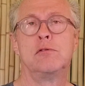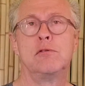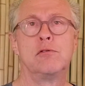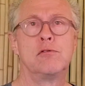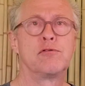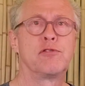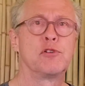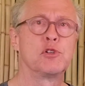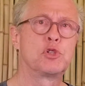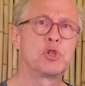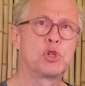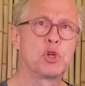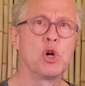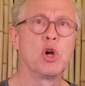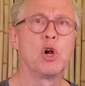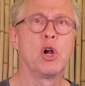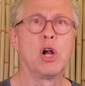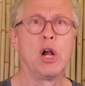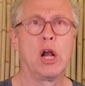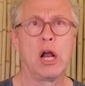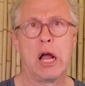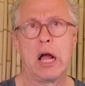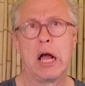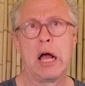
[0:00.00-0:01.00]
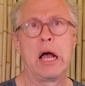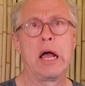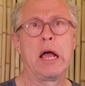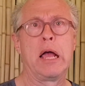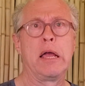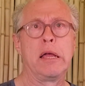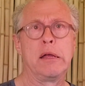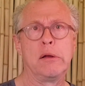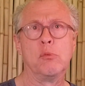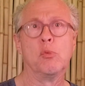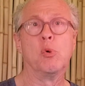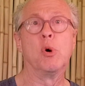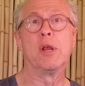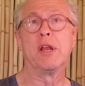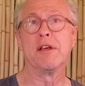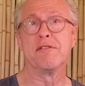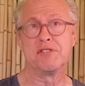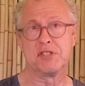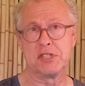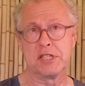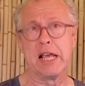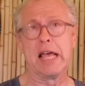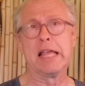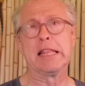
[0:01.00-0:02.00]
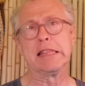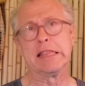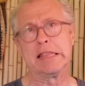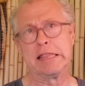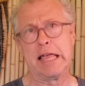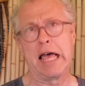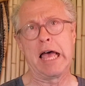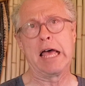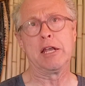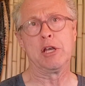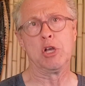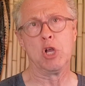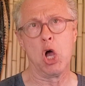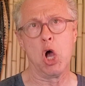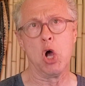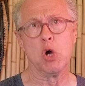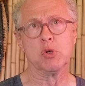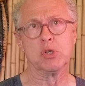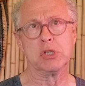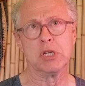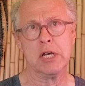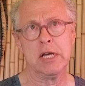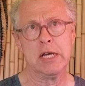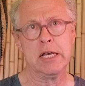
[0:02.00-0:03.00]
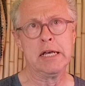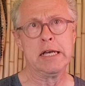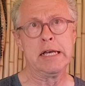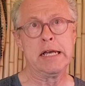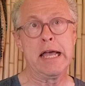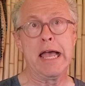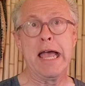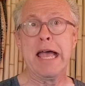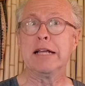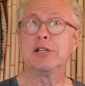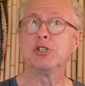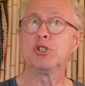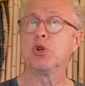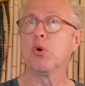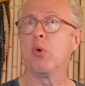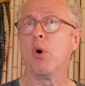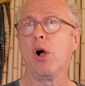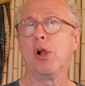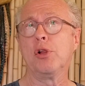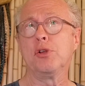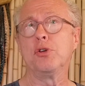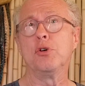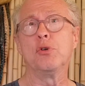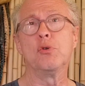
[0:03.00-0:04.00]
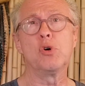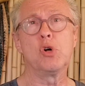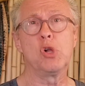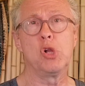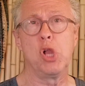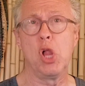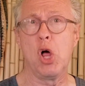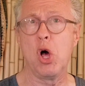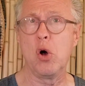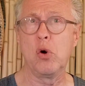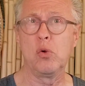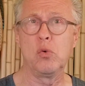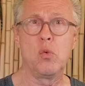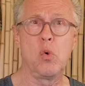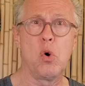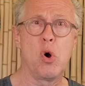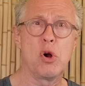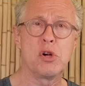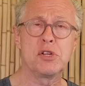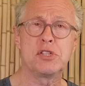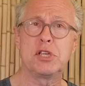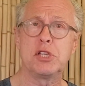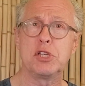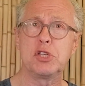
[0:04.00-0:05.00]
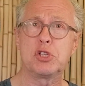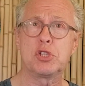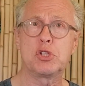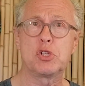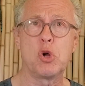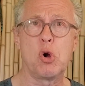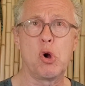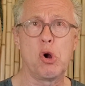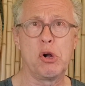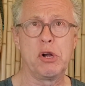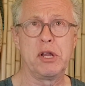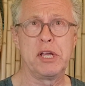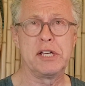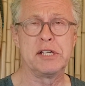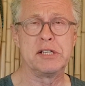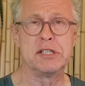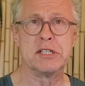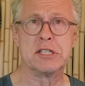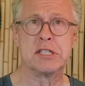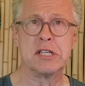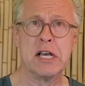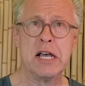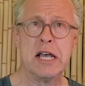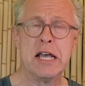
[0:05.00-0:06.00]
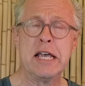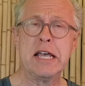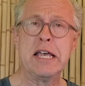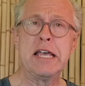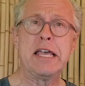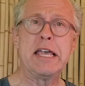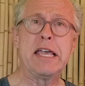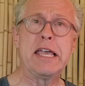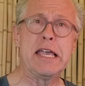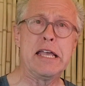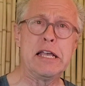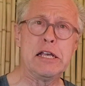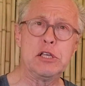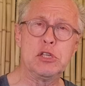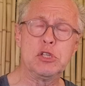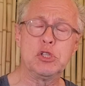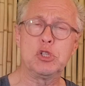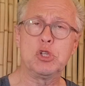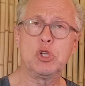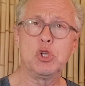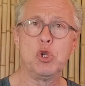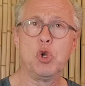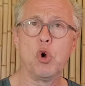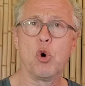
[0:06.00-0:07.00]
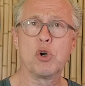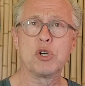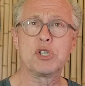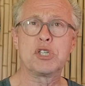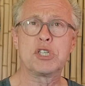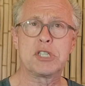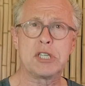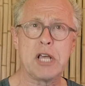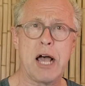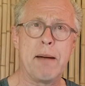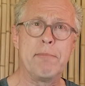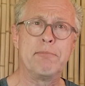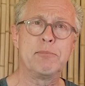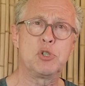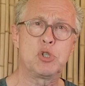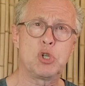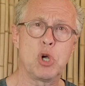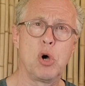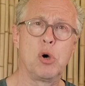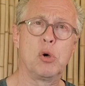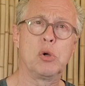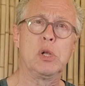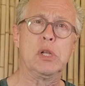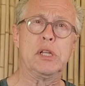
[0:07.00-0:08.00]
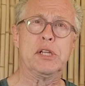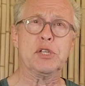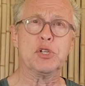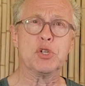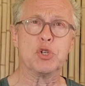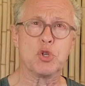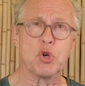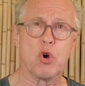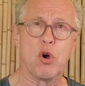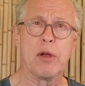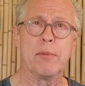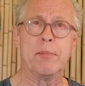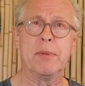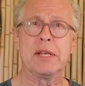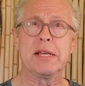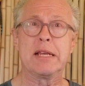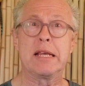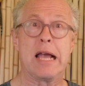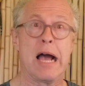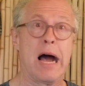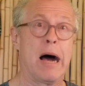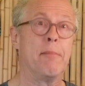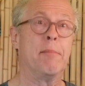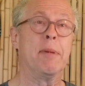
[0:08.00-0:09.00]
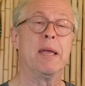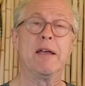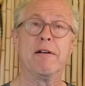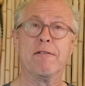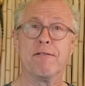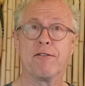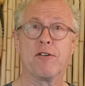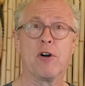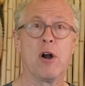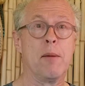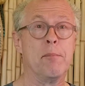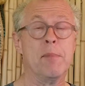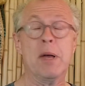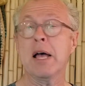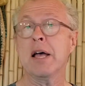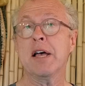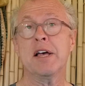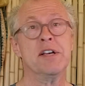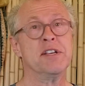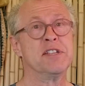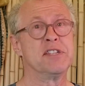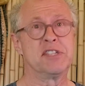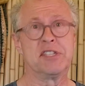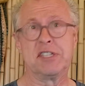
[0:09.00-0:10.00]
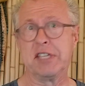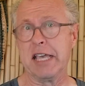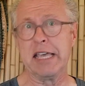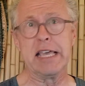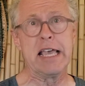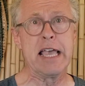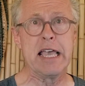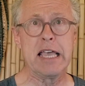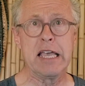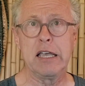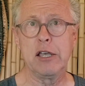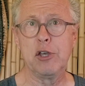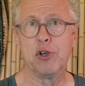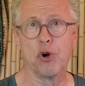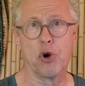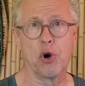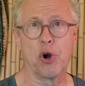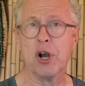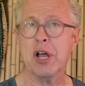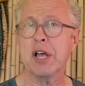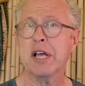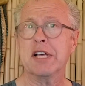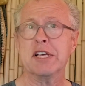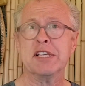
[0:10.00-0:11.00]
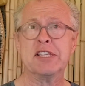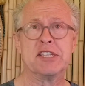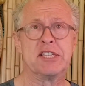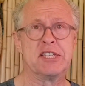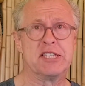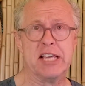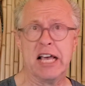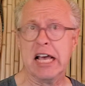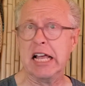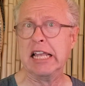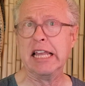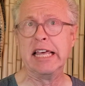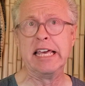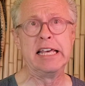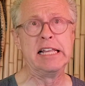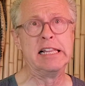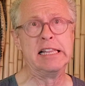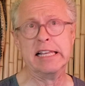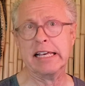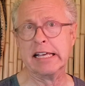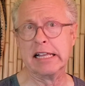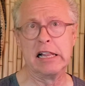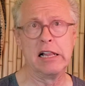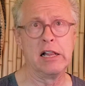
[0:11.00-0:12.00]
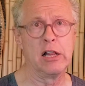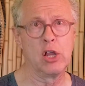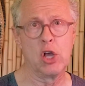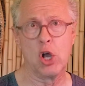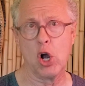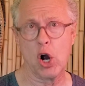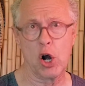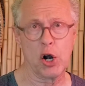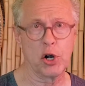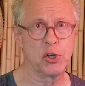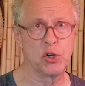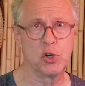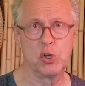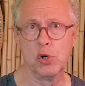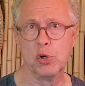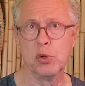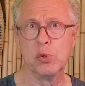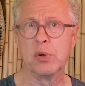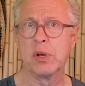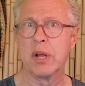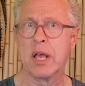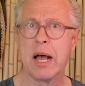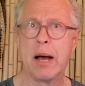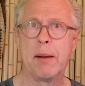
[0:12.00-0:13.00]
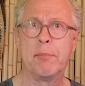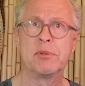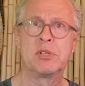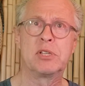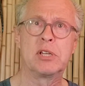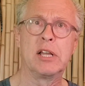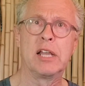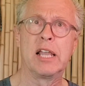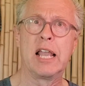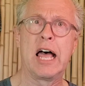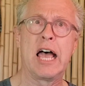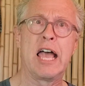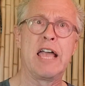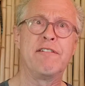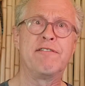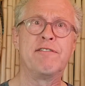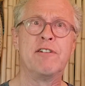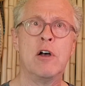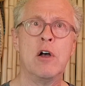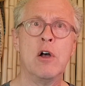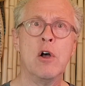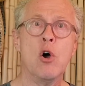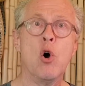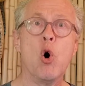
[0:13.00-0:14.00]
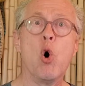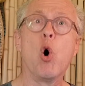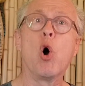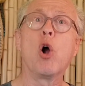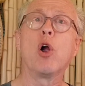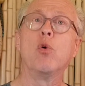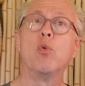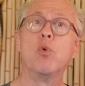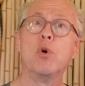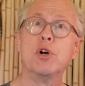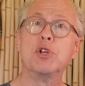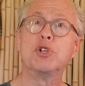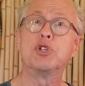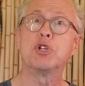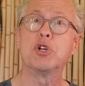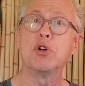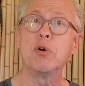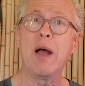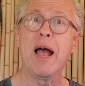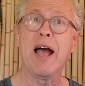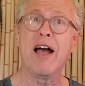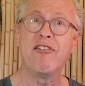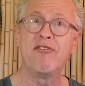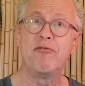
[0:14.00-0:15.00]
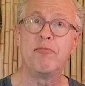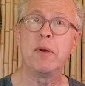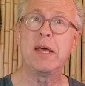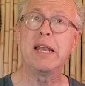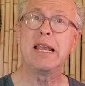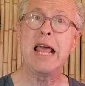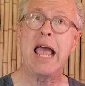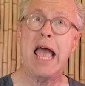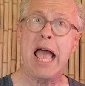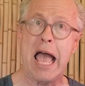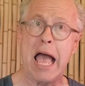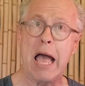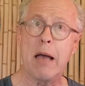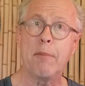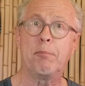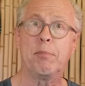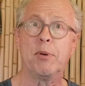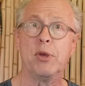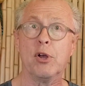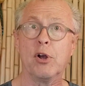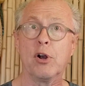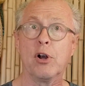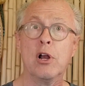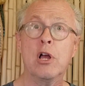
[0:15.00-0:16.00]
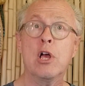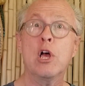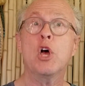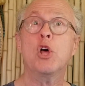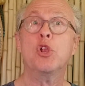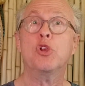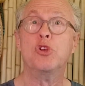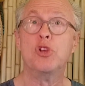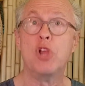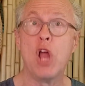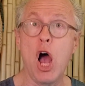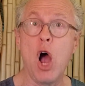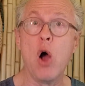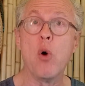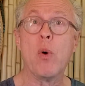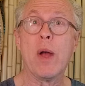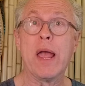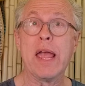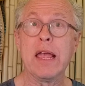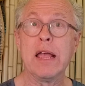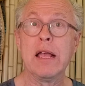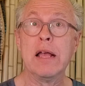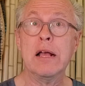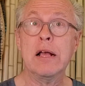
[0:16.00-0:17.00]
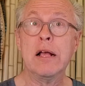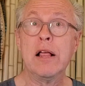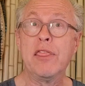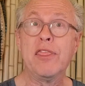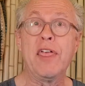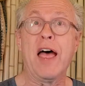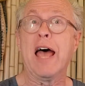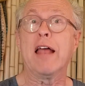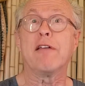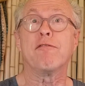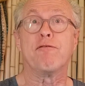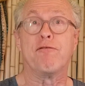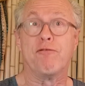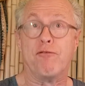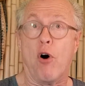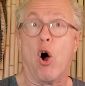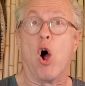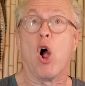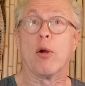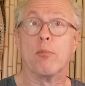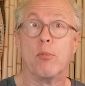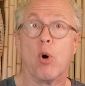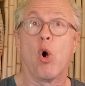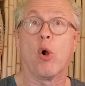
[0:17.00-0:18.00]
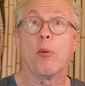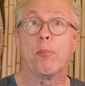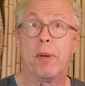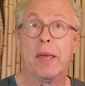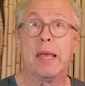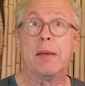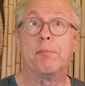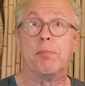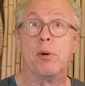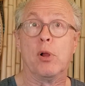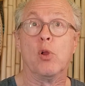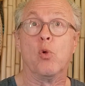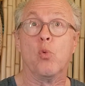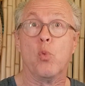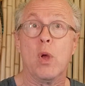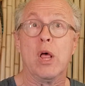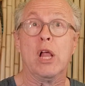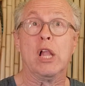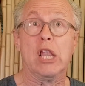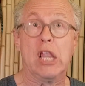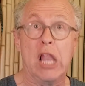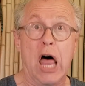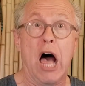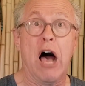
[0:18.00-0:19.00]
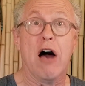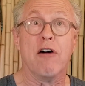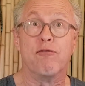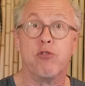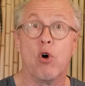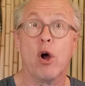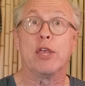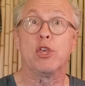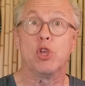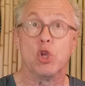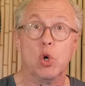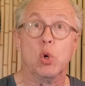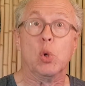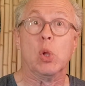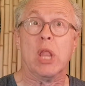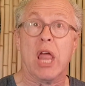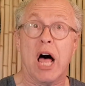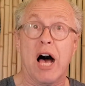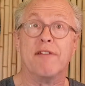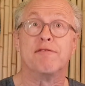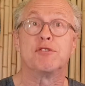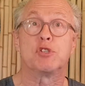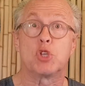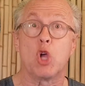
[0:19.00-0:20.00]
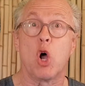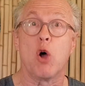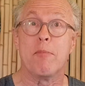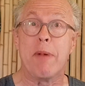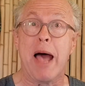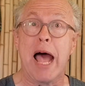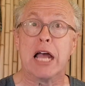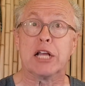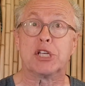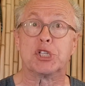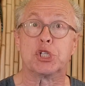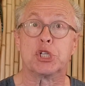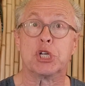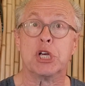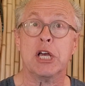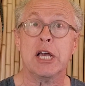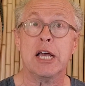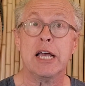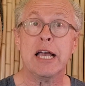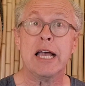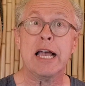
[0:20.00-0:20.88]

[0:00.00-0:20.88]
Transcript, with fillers: For sure, I would have sent that note. And to all you Clone Wars historians, is your sum total enjoyment coming from seeing your silly little cartoon come to life? Or would you have been happier knowing that far more people will love what you love so much?